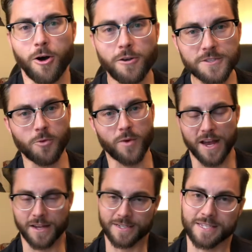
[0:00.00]
also
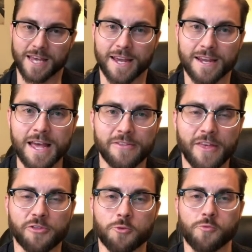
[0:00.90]
went on to say
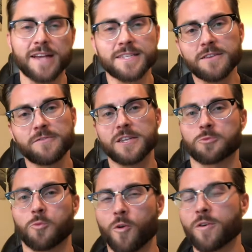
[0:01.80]
that the rest of
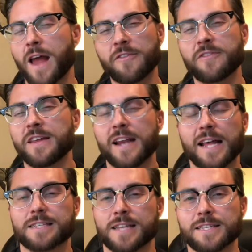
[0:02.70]
this war, now that the
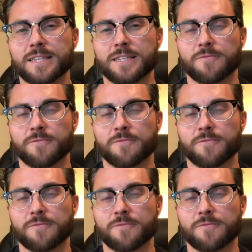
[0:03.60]
United States is